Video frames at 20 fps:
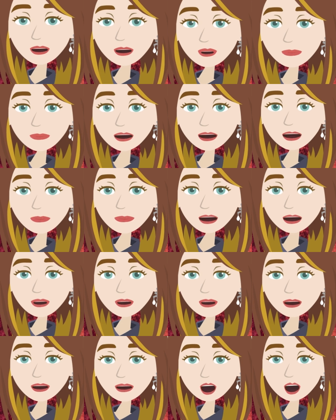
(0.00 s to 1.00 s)
to do
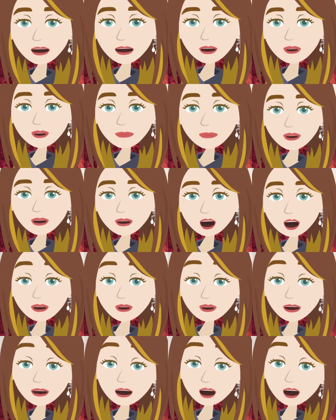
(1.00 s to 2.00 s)
certain things in order
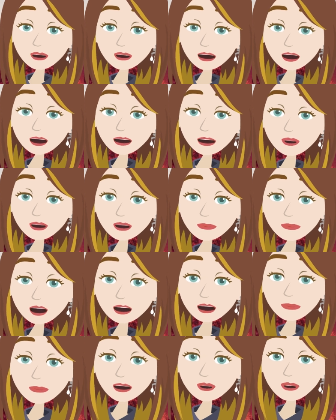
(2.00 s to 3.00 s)
to help me
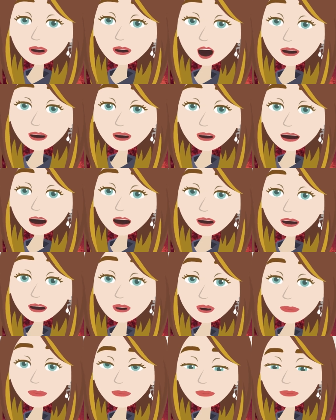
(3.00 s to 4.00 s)
accomplish my
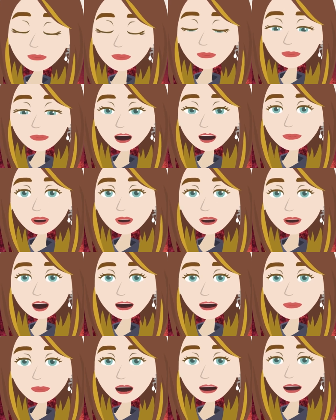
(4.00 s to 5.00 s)
dreams, we just want
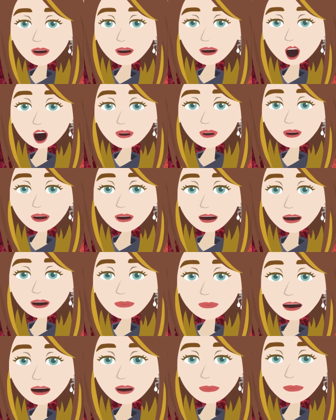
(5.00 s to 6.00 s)
to say it bluntly and
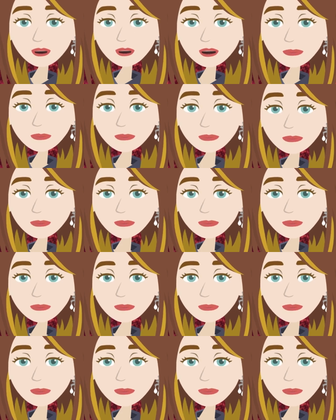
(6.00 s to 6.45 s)
boldly.